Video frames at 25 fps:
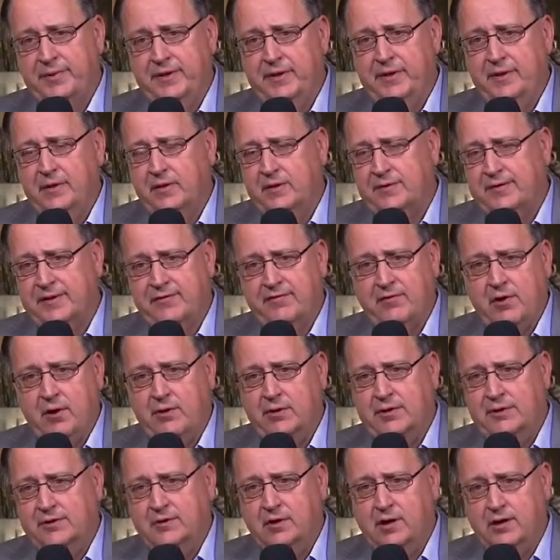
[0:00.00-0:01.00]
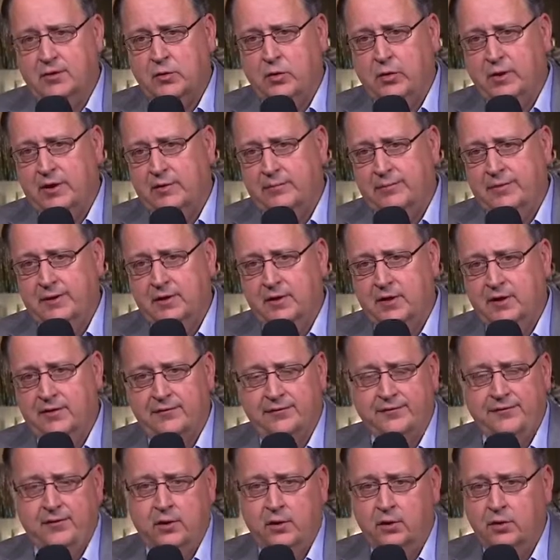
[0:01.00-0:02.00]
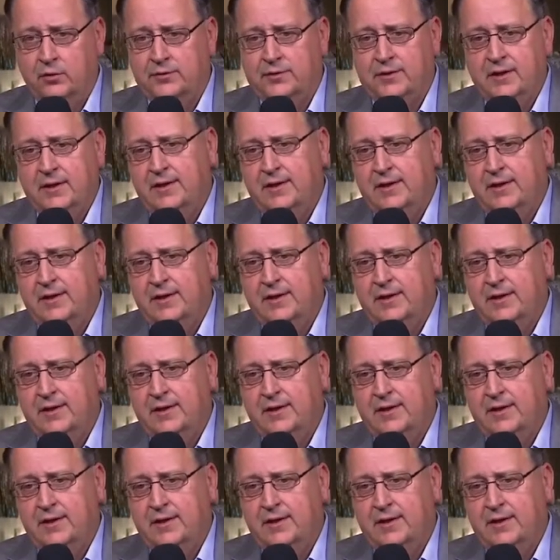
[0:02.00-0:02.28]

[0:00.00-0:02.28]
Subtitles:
here. They've already talked quite a bit on the phone.